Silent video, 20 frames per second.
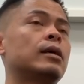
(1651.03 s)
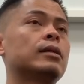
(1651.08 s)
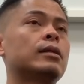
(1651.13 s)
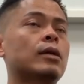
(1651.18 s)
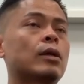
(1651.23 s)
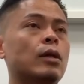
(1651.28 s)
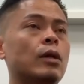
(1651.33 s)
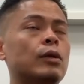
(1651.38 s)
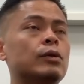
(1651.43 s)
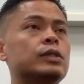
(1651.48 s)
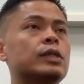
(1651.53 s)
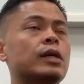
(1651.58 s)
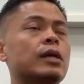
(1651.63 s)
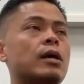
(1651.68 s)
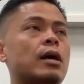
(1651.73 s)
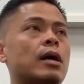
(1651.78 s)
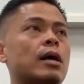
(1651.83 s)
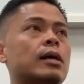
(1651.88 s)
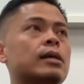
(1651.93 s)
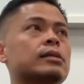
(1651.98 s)
The closing
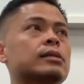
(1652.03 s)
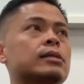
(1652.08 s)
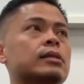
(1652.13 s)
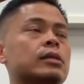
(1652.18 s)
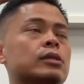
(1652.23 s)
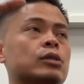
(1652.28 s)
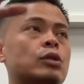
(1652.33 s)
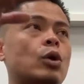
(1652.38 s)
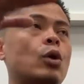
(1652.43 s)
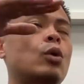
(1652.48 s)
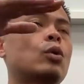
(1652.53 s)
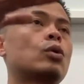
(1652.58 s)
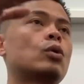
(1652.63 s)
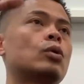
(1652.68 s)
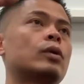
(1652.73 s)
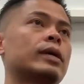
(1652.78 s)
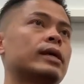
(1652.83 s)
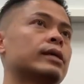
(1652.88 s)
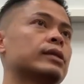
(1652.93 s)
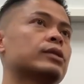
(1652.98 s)
cost
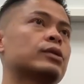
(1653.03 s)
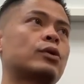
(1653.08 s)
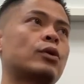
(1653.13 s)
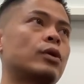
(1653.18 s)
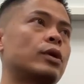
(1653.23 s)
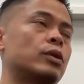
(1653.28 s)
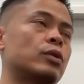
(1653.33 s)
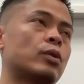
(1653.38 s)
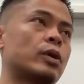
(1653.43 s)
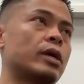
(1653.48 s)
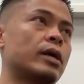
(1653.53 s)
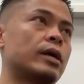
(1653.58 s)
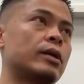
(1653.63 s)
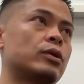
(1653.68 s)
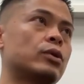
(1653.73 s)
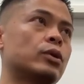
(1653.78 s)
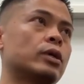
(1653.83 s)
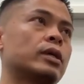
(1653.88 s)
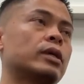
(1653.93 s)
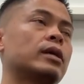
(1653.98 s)
total is
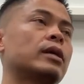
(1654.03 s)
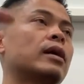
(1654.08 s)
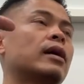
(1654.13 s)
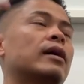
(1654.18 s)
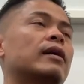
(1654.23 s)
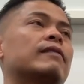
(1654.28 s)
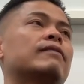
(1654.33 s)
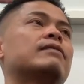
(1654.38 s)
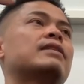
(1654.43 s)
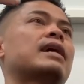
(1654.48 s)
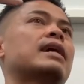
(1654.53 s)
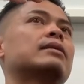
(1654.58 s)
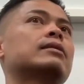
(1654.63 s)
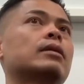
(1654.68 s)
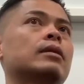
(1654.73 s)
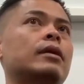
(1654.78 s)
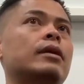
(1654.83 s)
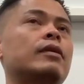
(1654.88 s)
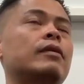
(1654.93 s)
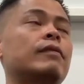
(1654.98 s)
3300. Of that the
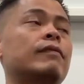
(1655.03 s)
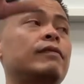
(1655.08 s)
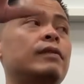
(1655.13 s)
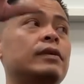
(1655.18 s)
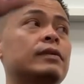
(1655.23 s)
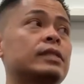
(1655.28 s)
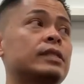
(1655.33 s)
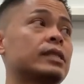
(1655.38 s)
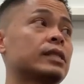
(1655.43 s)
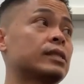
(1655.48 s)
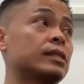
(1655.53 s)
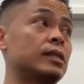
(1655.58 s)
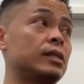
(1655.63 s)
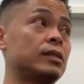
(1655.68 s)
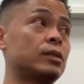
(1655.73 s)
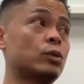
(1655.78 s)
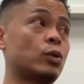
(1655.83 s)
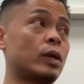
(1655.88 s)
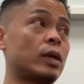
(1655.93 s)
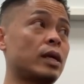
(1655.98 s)
lender fee is
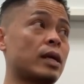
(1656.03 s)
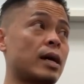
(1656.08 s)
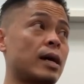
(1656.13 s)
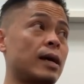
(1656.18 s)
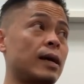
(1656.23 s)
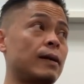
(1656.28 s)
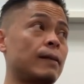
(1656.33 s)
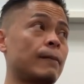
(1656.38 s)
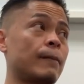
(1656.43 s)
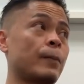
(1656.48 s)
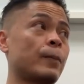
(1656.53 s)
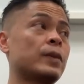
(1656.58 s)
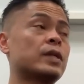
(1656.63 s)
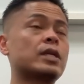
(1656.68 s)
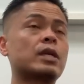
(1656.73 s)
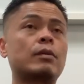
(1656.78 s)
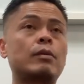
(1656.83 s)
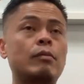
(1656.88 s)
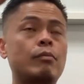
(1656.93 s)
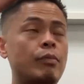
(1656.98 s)
1629. It's
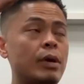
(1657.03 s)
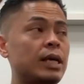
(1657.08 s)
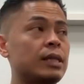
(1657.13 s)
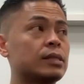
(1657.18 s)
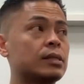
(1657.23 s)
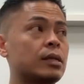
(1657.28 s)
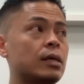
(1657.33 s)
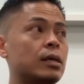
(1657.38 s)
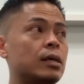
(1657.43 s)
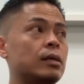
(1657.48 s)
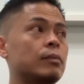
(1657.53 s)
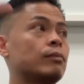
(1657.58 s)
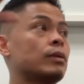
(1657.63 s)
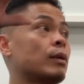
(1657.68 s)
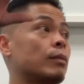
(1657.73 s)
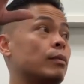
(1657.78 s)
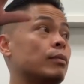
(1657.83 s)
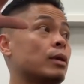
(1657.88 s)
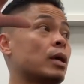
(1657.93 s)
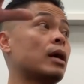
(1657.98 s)
going to be based on blah,
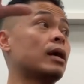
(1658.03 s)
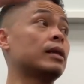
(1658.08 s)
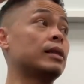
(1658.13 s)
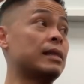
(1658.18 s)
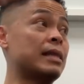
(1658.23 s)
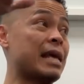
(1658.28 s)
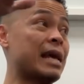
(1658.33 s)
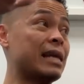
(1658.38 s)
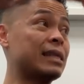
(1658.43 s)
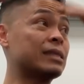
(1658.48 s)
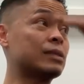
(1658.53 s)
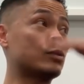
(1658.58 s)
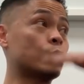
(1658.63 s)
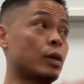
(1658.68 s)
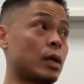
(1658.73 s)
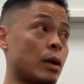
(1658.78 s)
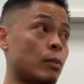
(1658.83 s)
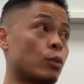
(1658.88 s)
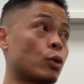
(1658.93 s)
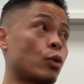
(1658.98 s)
blah, blah. And that's
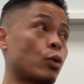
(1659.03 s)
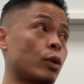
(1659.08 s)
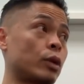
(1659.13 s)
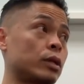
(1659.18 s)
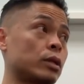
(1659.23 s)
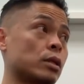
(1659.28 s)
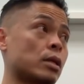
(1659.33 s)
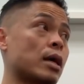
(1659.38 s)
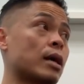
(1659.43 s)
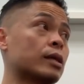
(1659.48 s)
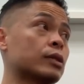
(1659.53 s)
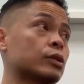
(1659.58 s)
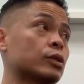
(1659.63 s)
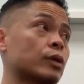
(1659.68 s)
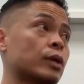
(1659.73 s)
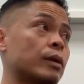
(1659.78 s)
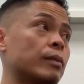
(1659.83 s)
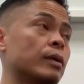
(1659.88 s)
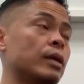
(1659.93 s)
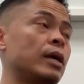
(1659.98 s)
when I'm recording the lock
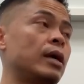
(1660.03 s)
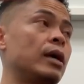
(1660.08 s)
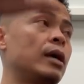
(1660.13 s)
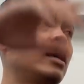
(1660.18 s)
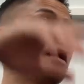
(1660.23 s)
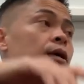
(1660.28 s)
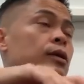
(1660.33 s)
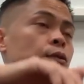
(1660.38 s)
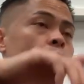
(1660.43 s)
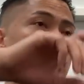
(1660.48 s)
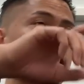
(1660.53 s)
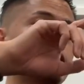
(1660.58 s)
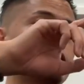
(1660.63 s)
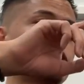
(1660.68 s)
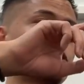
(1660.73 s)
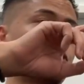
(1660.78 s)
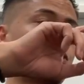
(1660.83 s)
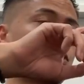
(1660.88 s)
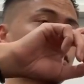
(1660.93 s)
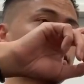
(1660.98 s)
script. Sure. Right?
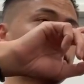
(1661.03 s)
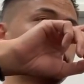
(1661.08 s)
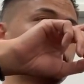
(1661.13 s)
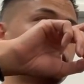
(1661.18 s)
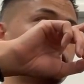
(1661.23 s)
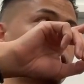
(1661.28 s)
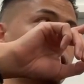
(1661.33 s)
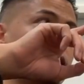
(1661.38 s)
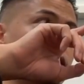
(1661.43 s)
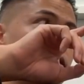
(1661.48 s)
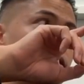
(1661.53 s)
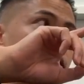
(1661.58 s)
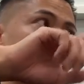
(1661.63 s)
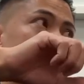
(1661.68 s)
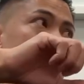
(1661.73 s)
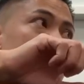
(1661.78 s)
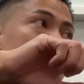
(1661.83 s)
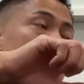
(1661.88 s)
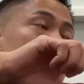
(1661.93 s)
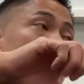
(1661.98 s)
So once it's done, then
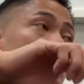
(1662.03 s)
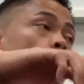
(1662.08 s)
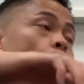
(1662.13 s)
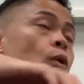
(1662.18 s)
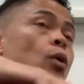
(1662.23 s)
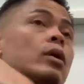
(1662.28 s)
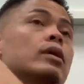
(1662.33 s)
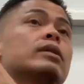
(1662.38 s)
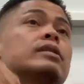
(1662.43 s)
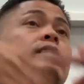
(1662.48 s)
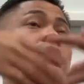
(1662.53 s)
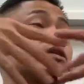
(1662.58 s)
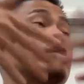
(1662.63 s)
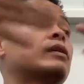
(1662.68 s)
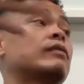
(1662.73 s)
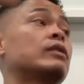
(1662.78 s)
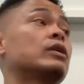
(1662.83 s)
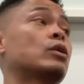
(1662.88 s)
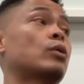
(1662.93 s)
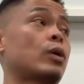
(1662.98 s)
I unrecord and say, do you
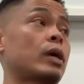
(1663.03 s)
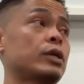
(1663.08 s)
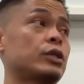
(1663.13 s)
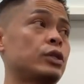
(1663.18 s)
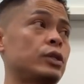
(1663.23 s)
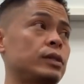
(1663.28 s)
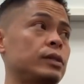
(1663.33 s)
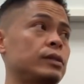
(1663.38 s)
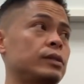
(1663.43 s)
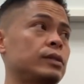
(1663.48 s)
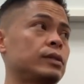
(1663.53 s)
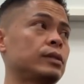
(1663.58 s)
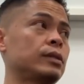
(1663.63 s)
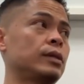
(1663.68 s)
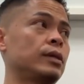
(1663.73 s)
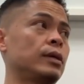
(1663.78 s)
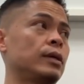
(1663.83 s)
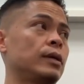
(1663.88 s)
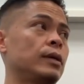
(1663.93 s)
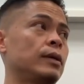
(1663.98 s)
have any questions?
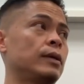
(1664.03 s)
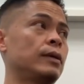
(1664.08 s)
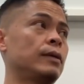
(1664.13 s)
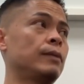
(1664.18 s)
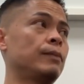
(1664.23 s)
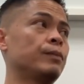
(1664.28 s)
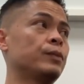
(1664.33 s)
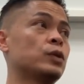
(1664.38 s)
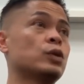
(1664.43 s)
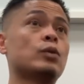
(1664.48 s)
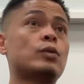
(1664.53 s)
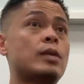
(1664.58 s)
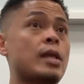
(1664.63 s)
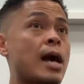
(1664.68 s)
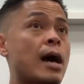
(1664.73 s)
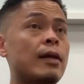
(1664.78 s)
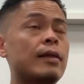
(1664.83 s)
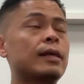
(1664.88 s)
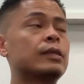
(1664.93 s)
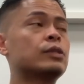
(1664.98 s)
Yeah. So
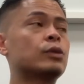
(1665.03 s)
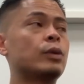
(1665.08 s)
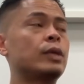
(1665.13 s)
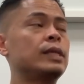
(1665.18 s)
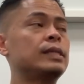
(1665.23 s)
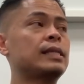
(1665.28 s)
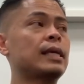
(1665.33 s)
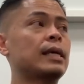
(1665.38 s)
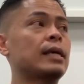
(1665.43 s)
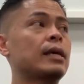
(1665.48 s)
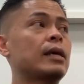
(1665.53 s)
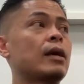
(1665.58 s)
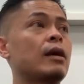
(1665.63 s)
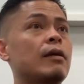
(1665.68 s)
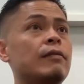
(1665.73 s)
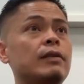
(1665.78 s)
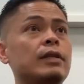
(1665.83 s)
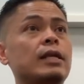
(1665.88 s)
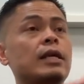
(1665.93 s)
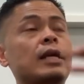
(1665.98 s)
now that's already taken care
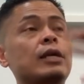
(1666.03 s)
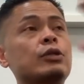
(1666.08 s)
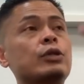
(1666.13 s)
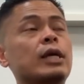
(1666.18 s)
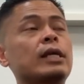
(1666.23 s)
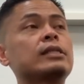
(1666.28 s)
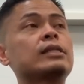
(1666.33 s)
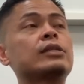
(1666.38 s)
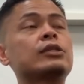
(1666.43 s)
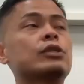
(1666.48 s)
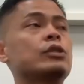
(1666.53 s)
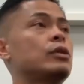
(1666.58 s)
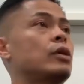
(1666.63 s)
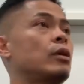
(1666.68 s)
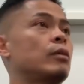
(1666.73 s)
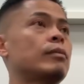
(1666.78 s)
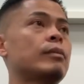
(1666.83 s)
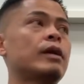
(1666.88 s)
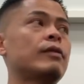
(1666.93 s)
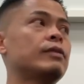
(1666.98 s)
of. And then I transition.
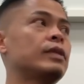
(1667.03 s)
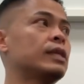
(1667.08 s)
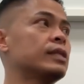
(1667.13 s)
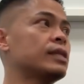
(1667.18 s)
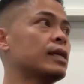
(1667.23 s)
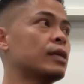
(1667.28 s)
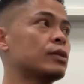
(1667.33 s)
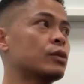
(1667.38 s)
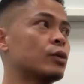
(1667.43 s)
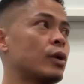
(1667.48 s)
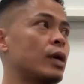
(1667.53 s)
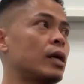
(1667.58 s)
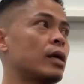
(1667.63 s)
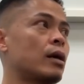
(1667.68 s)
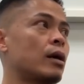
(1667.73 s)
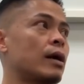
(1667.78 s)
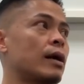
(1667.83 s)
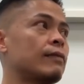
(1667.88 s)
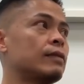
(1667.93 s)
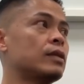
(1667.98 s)
Nope, everything sounds great.
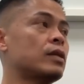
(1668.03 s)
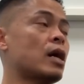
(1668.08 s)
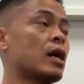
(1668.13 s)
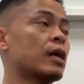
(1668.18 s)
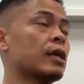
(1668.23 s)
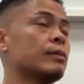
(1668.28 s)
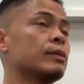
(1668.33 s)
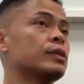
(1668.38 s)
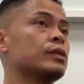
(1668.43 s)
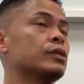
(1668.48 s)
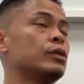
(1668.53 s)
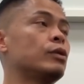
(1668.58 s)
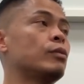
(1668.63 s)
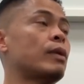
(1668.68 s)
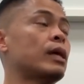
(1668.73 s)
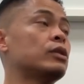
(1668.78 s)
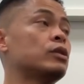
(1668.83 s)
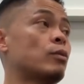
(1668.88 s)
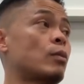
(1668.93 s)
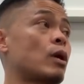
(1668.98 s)
I'll have the documents to you
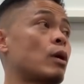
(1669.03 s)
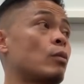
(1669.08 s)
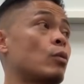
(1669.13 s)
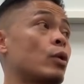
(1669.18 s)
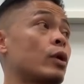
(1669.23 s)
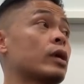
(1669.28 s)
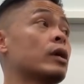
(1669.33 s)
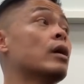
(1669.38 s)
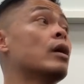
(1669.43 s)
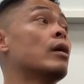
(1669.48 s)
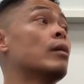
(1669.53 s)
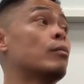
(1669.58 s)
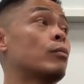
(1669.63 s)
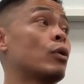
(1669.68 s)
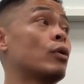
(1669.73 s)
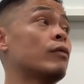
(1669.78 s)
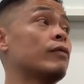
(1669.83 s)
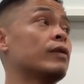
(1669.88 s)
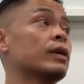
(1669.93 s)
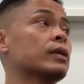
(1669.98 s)
by tomorrow morning.
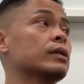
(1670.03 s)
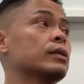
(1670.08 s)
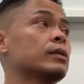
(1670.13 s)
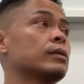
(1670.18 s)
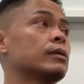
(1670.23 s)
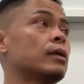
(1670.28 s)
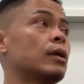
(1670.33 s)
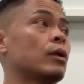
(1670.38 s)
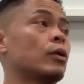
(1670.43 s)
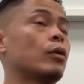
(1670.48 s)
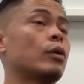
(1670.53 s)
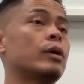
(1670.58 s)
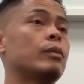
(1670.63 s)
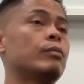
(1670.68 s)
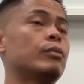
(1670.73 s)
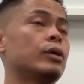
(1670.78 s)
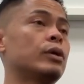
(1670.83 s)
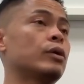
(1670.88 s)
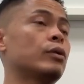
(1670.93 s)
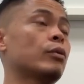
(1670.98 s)
Perfect. I'll go ahead
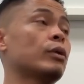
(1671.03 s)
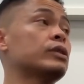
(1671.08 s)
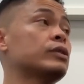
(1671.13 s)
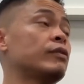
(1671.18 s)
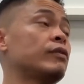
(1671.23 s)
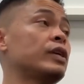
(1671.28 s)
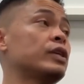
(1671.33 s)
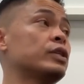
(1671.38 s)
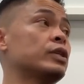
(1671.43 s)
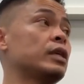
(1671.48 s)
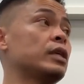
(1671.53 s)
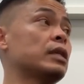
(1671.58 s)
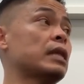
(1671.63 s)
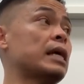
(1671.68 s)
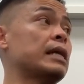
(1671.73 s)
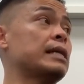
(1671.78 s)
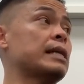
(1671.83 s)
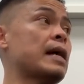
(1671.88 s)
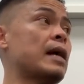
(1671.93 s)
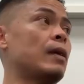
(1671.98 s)
and put your reservation in
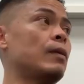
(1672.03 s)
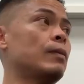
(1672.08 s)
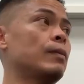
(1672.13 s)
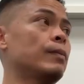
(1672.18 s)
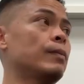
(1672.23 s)
line now.